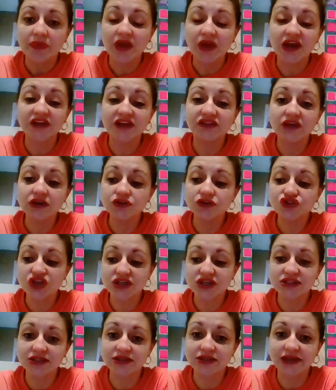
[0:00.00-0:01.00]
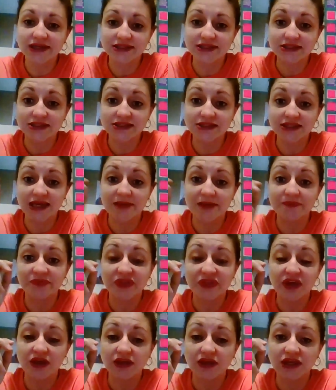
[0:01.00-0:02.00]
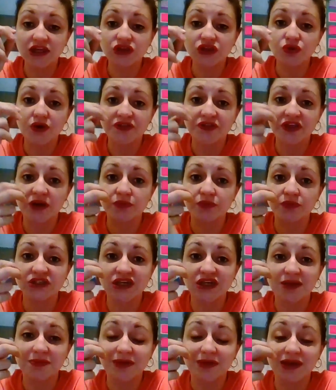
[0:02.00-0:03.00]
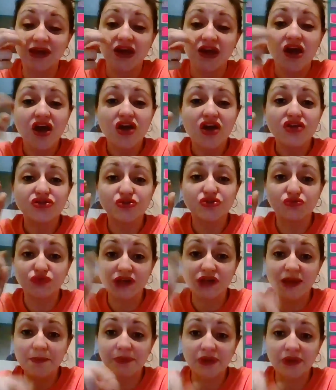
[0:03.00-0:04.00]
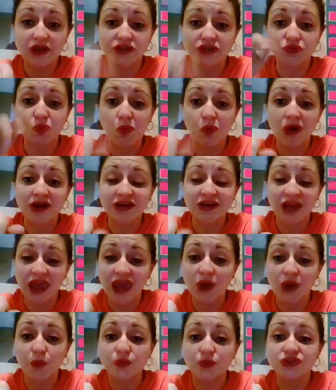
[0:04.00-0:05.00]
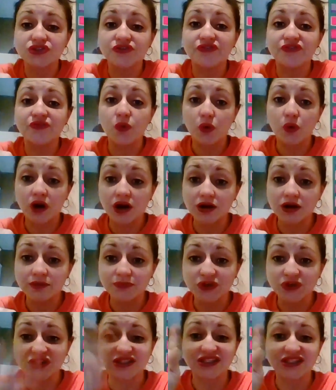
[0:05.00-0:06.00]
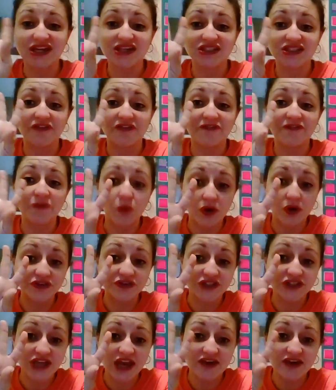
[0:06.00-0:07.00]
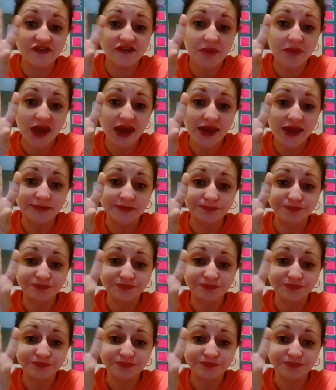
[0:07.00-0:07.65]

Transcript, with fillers: And I think Jason guessed the same thing. He thought that it was going to be 3 plus 1 equals 4 because today's the fourth day of May.